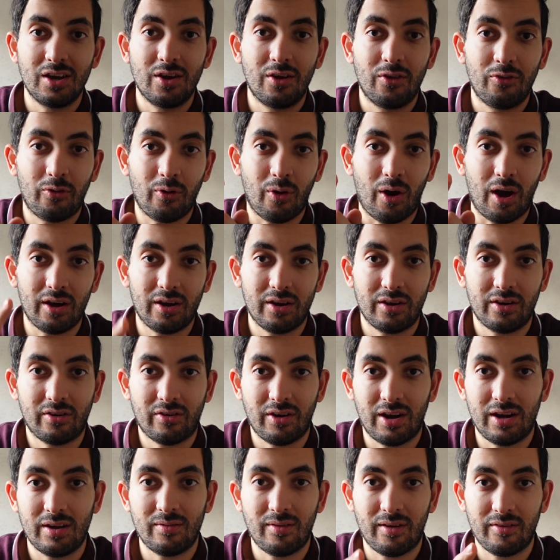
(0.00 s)
So I'm going to
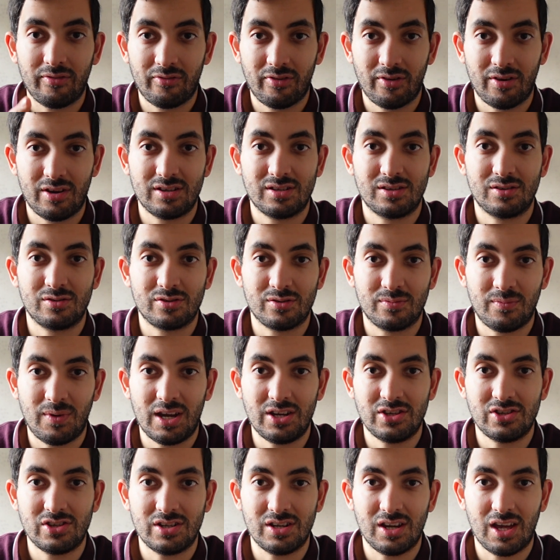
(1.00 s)
create my first
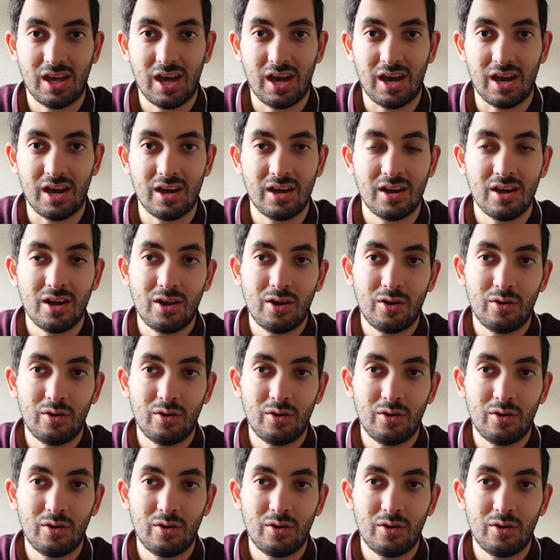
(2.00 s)
automation here,